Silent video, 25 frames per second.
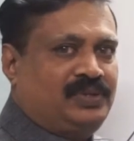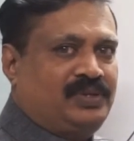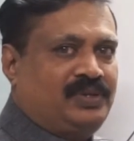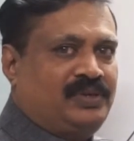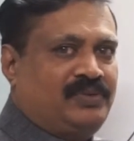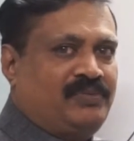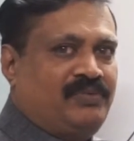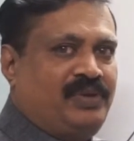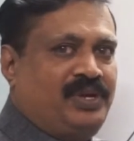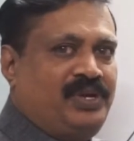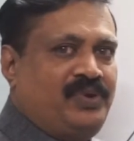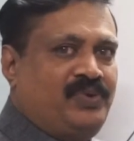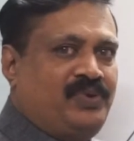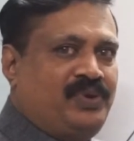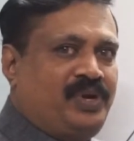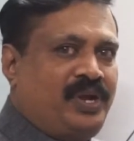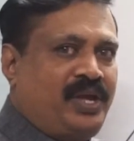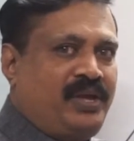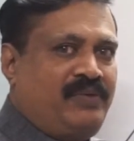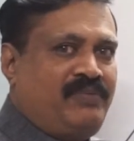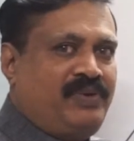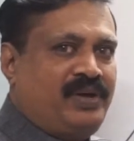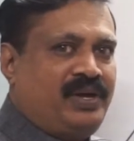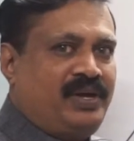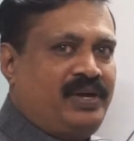When you drive
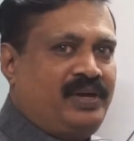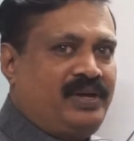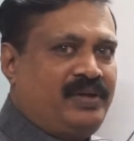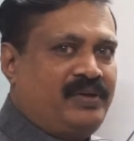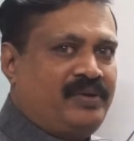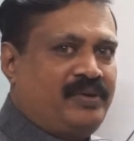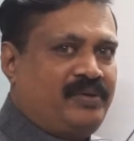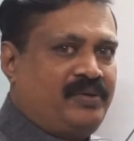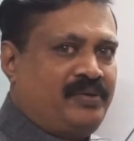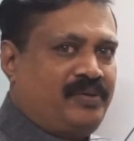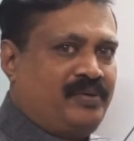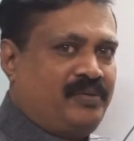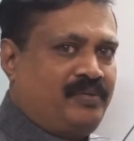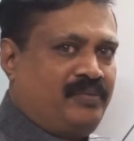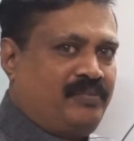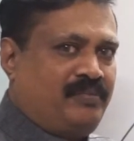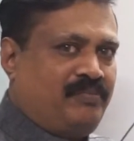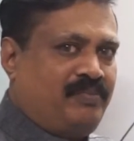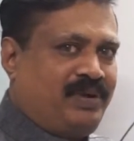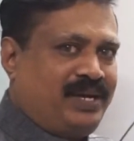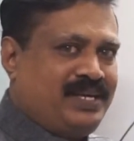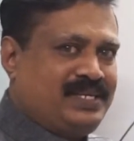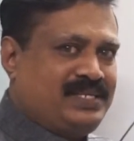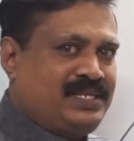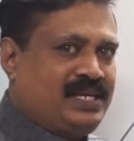a
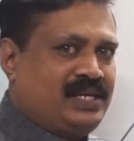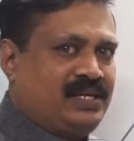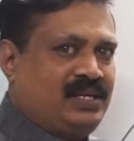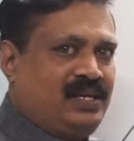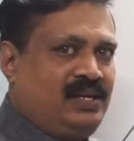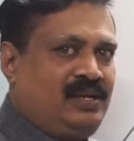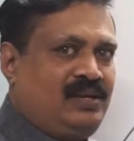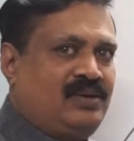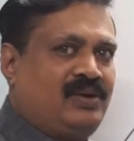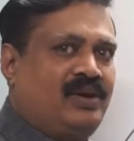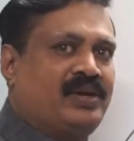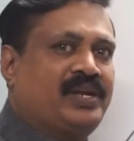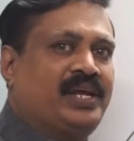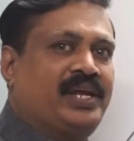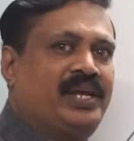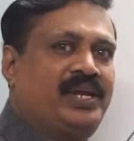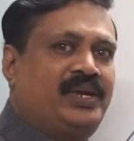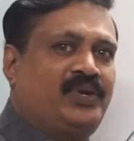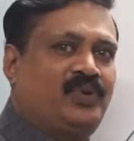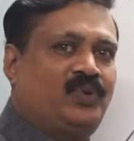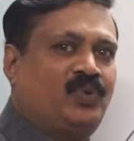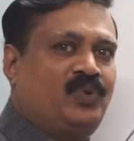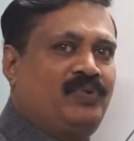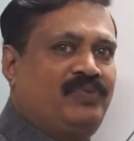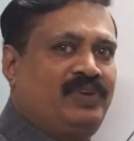bicycle or any
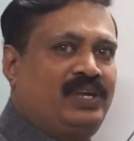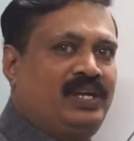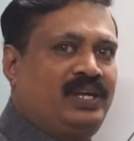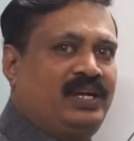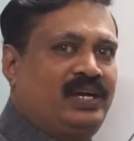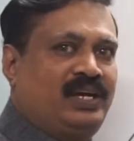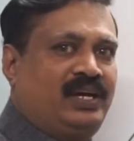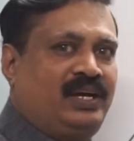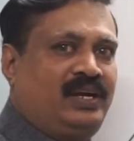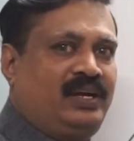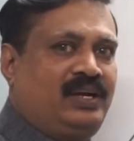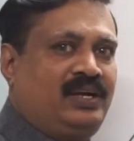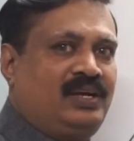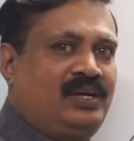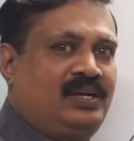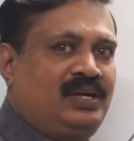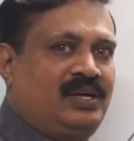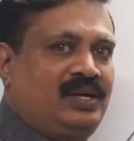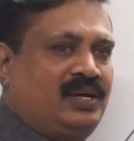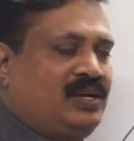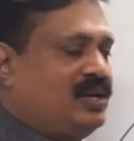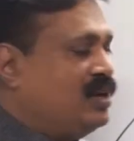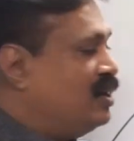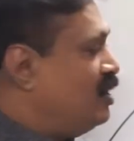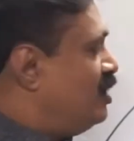two-wheeler,
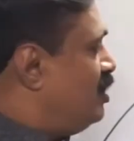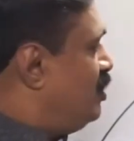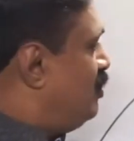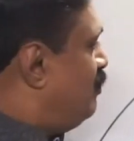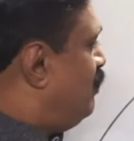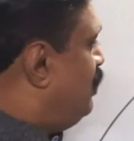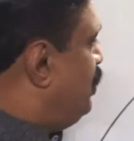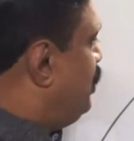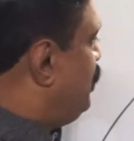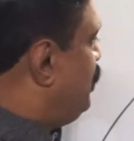when you